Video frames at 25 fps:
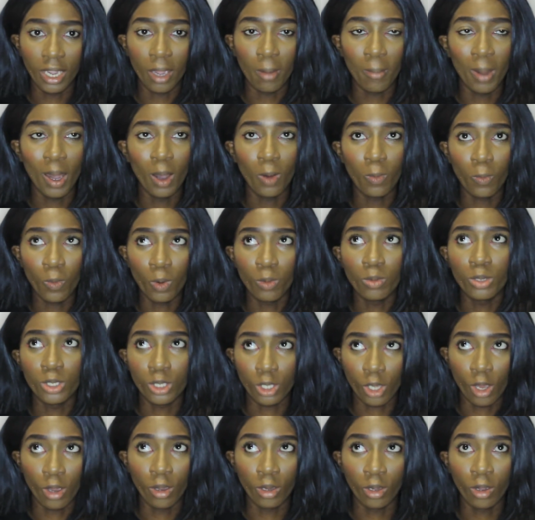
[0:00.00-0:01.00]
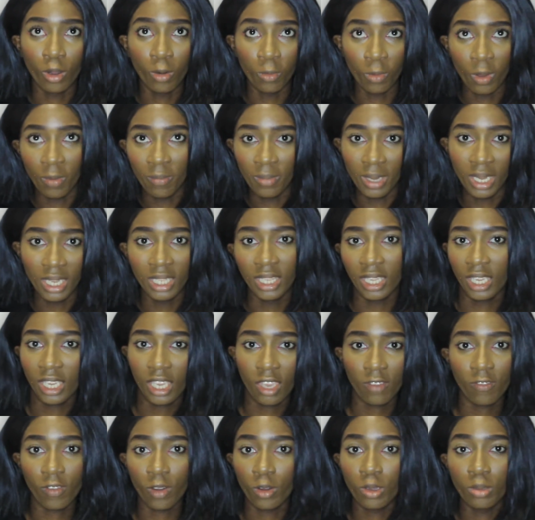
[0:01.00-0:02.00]
about what was going on with me and like
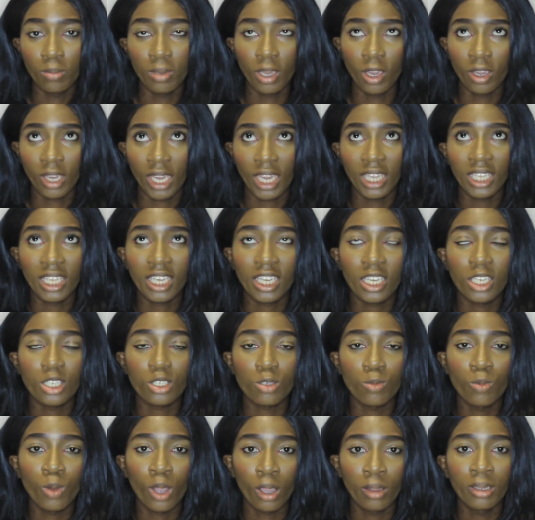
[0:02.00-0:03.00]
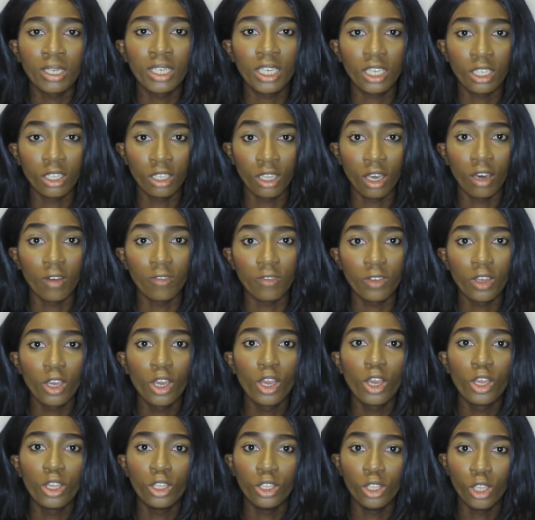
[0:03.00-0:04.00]
if I would be okay. Like, it's worrying enough
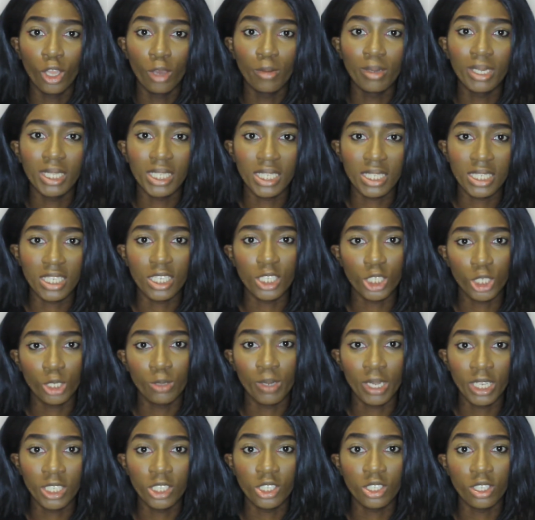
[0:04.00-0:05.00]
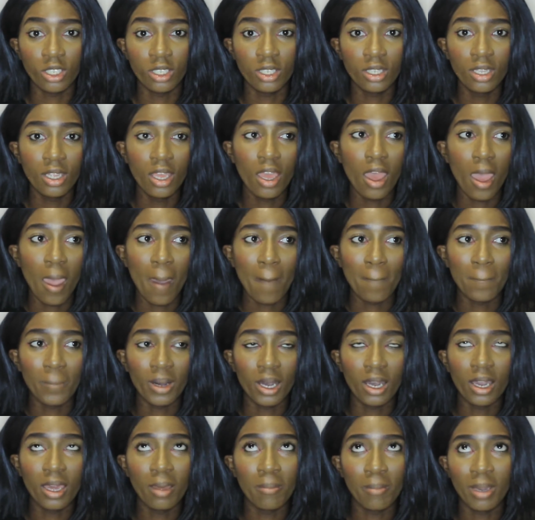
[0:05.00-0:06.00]
knowing the situation,
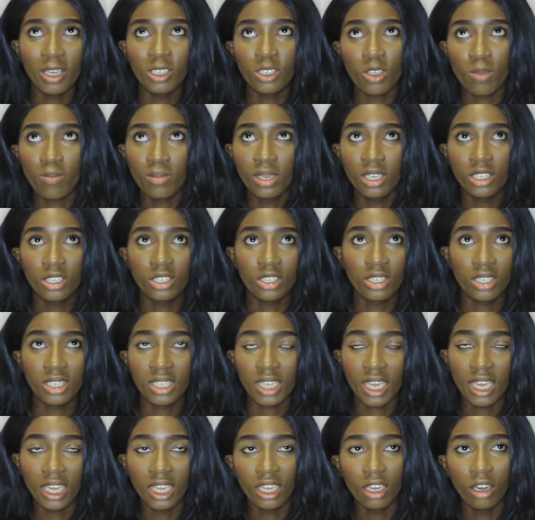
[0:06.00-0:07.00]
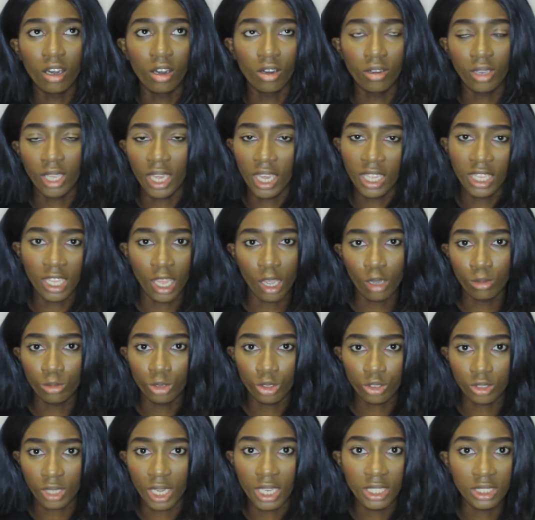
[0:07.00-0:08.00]
but imagine me just saying, oh yeah, now I'm
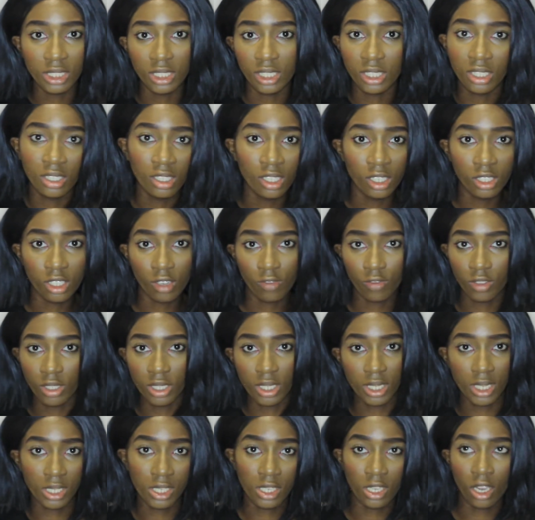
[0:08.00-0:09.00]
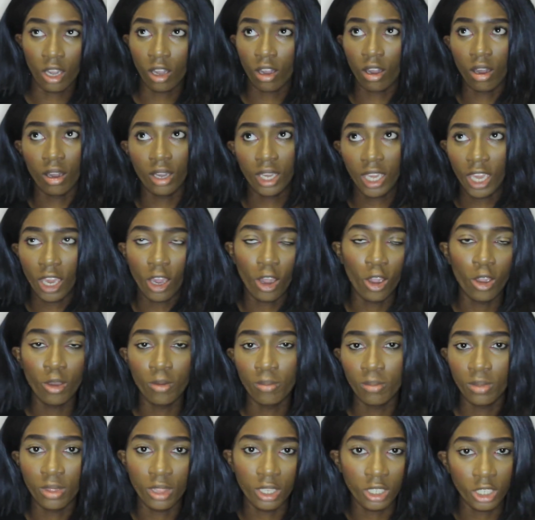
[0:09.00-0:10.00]
stranded in a different city, I can't get
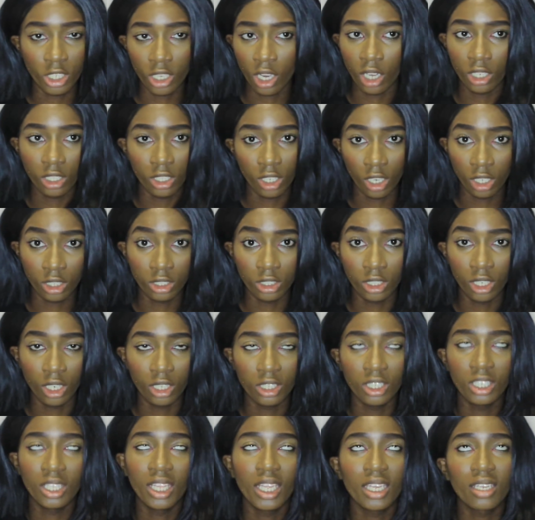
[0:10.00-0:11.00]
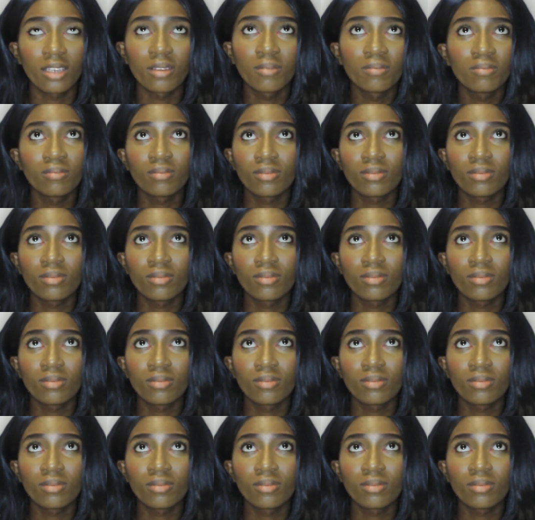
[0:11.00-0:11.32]
home, yada yada yada. Like,